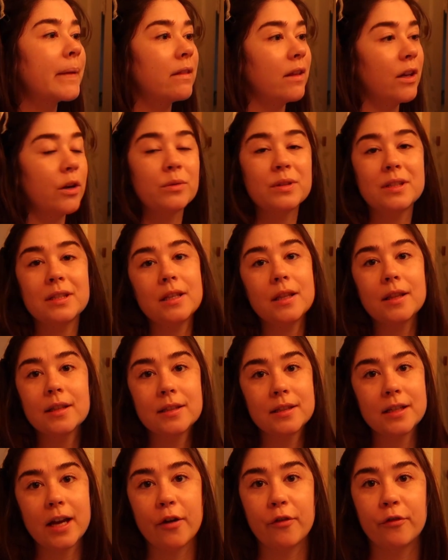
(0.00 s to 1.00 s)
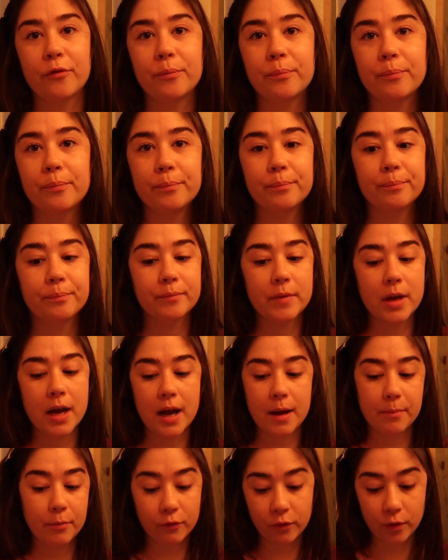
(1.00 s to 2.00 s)
They don't see the stuff
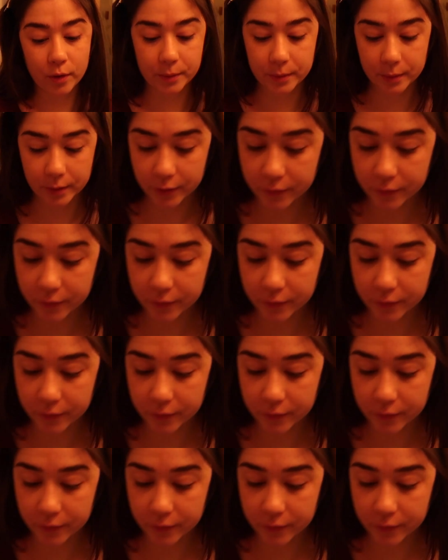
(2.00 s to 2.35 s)
uh, before we